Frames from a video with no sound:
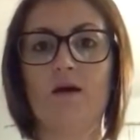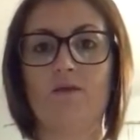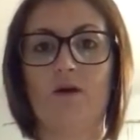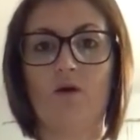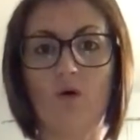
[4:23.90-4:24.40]

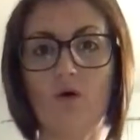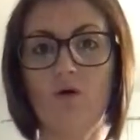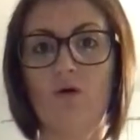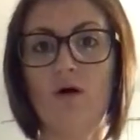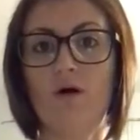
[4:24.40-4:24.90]
The
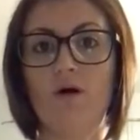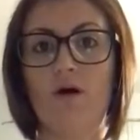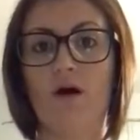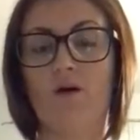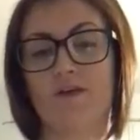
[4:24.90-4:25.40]
goal
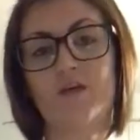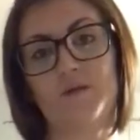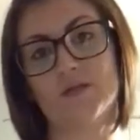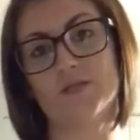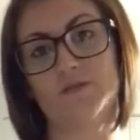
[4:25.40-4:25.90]
of
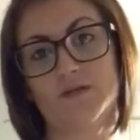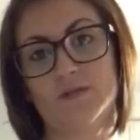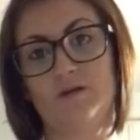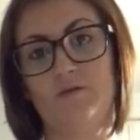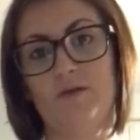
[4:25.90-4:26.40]
keeping this
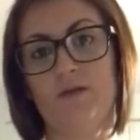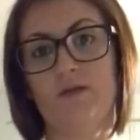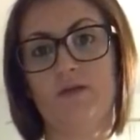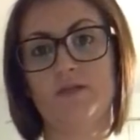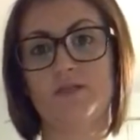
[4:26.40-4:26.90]
prison open
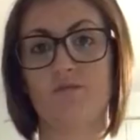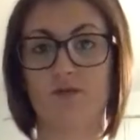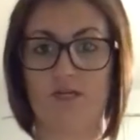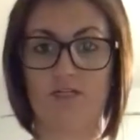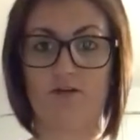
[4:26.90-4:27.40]
is to
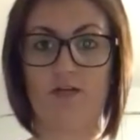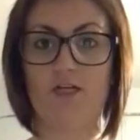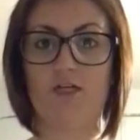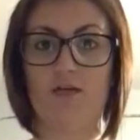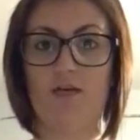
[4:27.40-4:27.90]
protect our
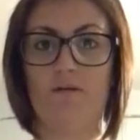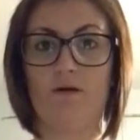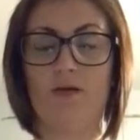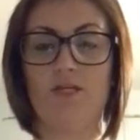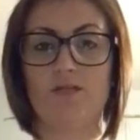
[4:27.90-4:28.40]
nation and keep our
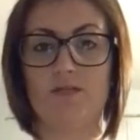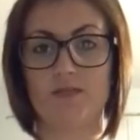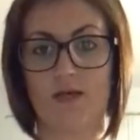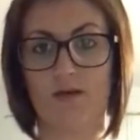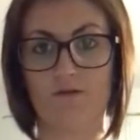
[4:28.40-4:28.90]
nation
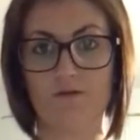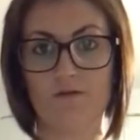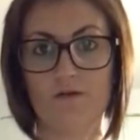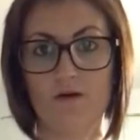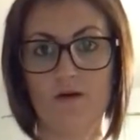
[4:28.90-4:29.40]
safe.
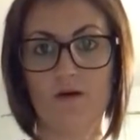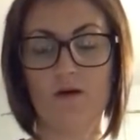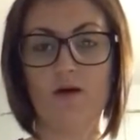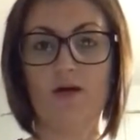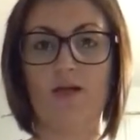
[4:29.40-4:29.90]

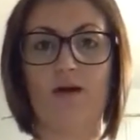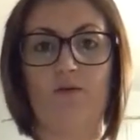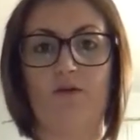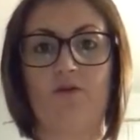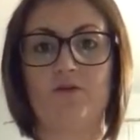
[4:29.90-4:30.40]
Now,
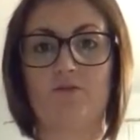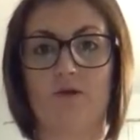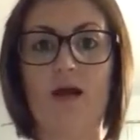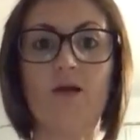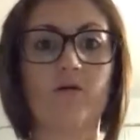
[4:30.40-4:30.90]
whether it's
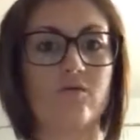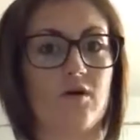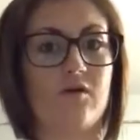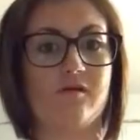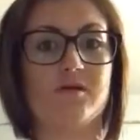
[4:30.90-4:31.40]
right or
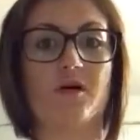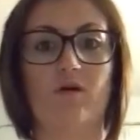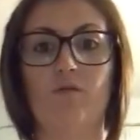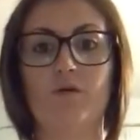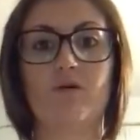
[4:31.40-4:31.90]
wrong to
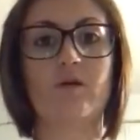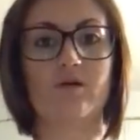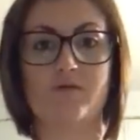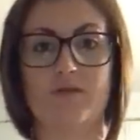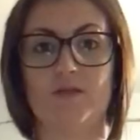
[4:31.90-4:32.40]
open or
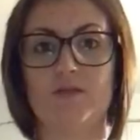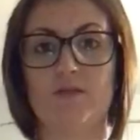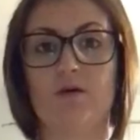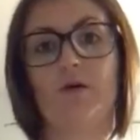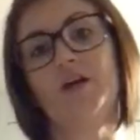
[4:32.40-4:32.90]
close it,
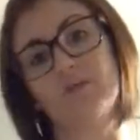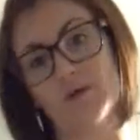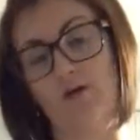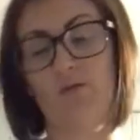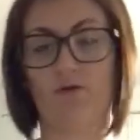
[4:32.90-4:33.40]
or keep
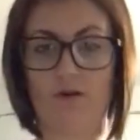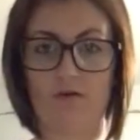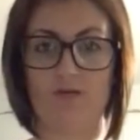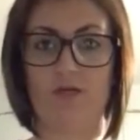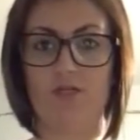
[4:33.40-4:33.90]
it open or
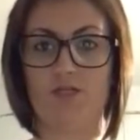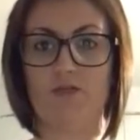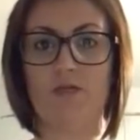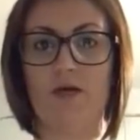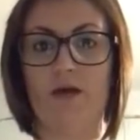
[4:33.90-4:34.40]
close it, I should
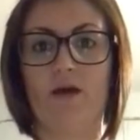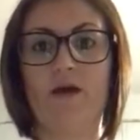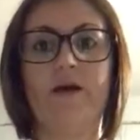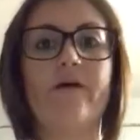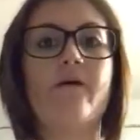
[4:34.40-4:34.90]
say,
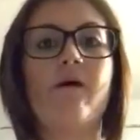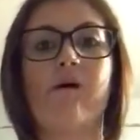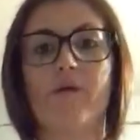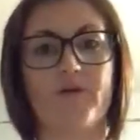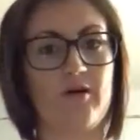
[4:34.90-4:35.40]

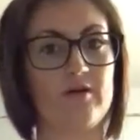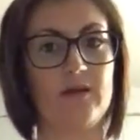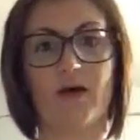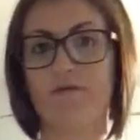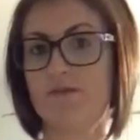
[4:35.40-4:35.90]
there are a
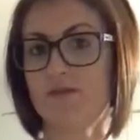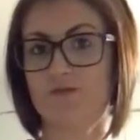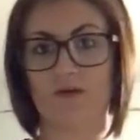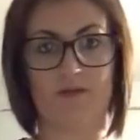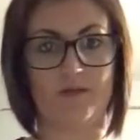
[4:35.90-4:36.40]
lot of mixed
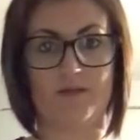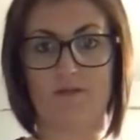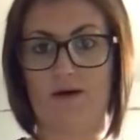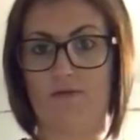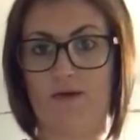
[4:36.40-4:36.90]
feelings
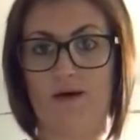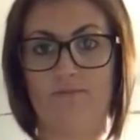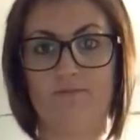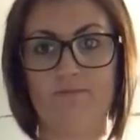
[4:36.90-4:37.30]
about that.